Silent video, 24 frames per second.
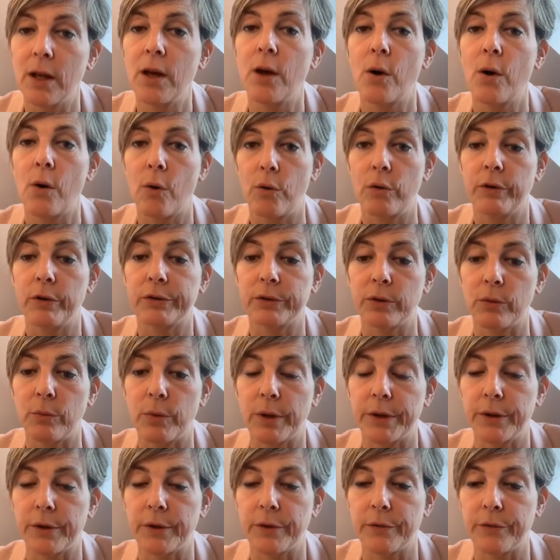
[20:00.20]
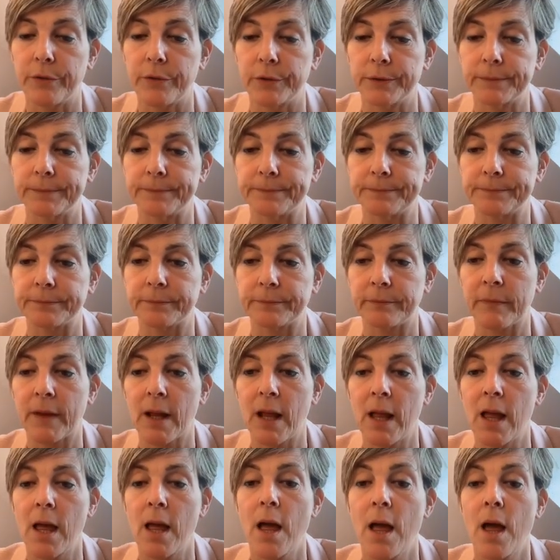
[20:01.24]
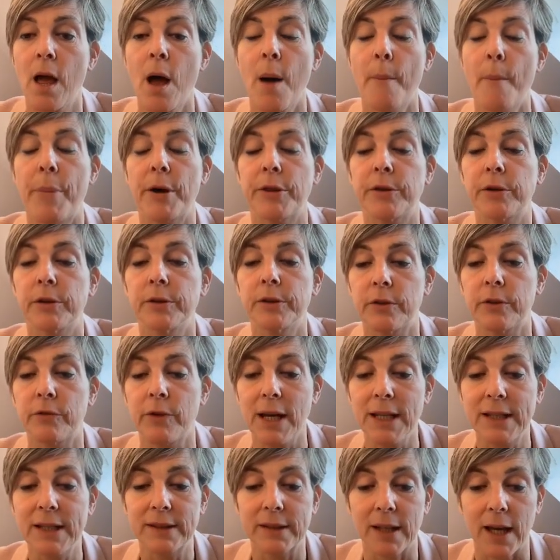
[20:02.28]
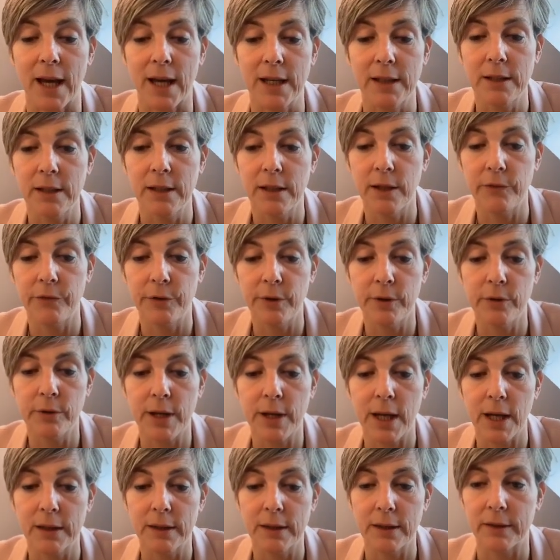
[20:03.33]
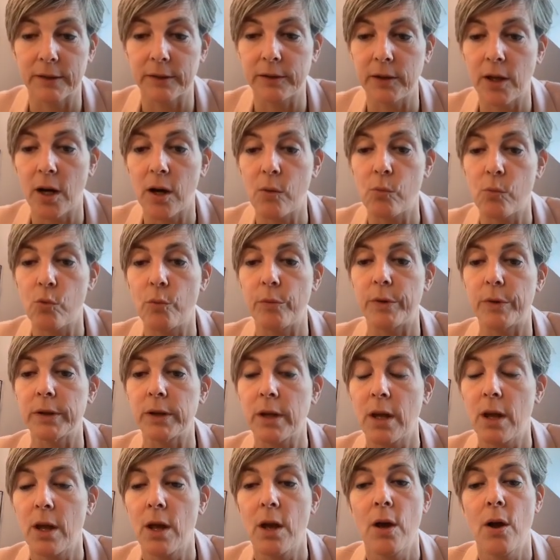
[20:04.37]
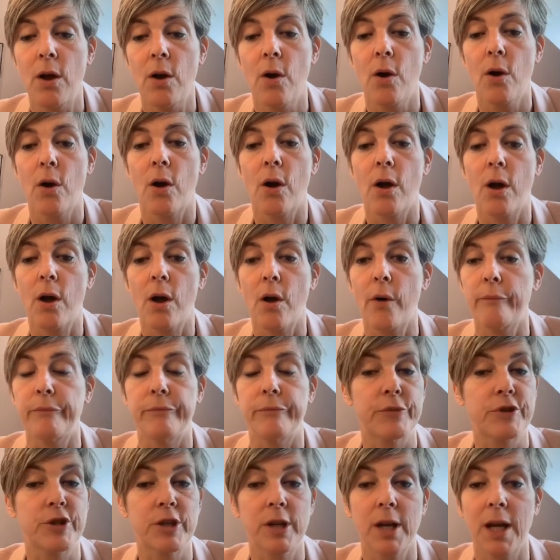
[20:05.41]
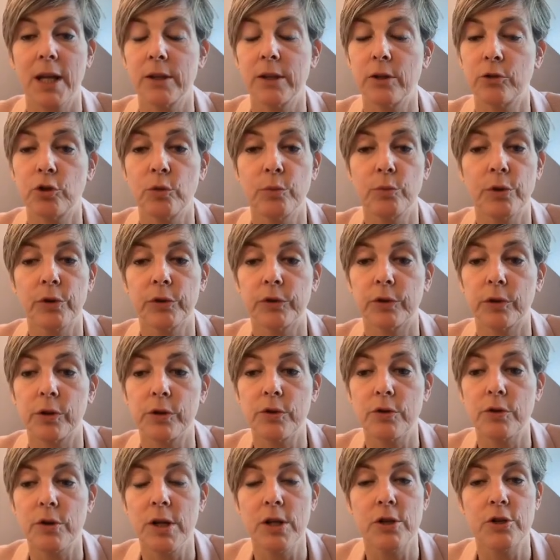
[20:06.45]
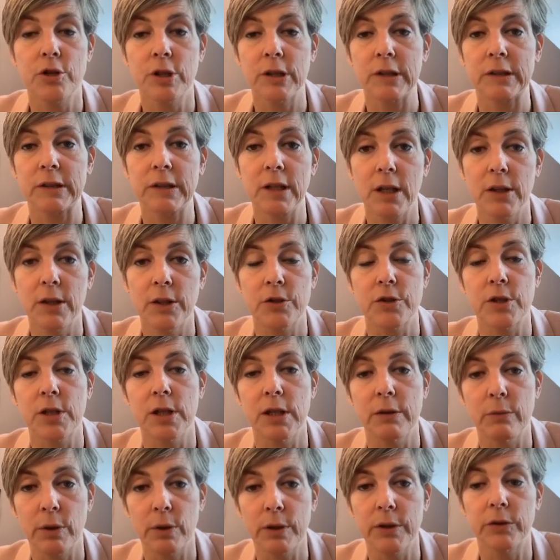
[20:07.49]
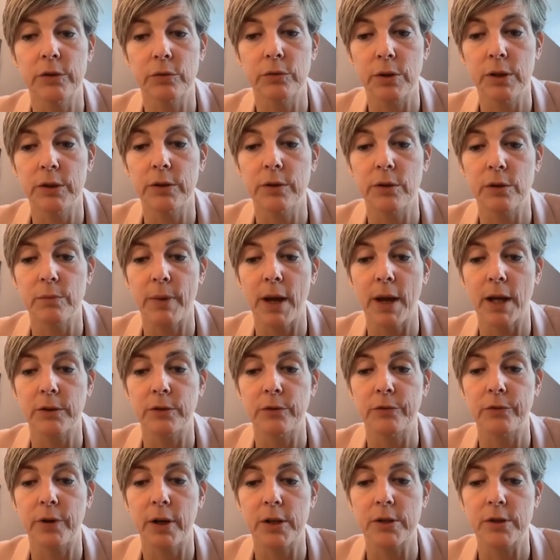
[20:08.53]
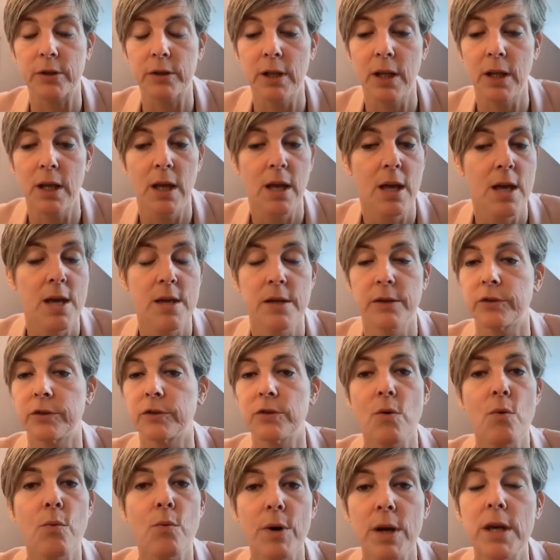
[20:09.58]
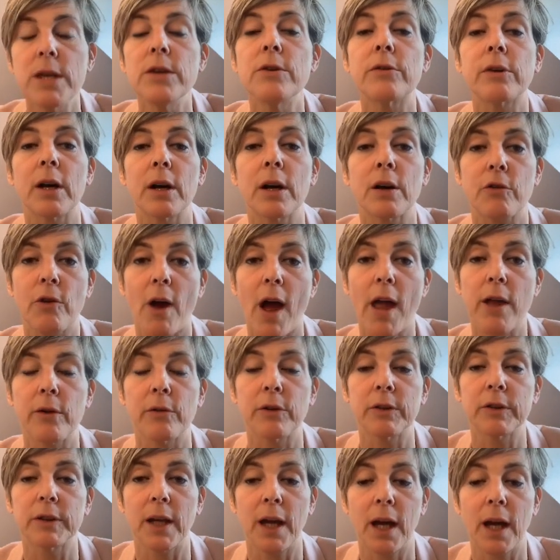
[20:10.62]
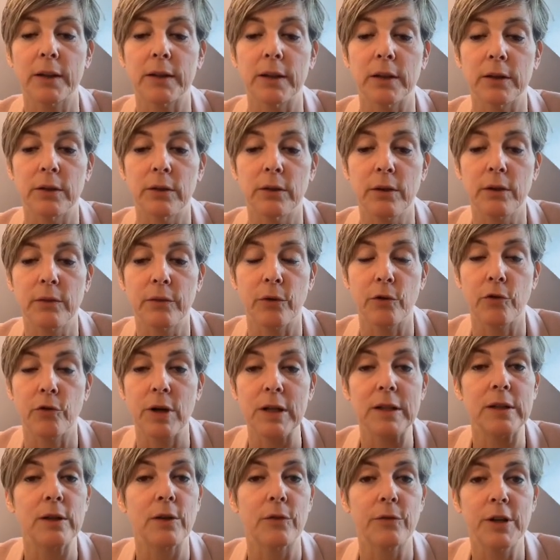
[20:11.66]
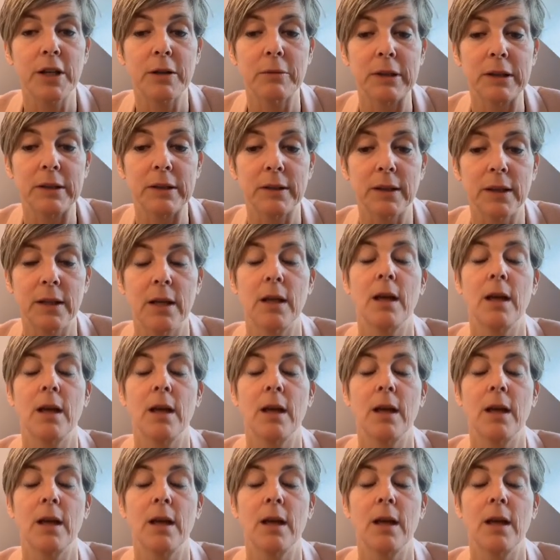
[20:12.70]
Also wonderful. But on the right side, if you look at this young woman, she had the tumor surgery, she's done. She wants to return back to function. There's no way you can cryo a sciatic nerve or radiofrequency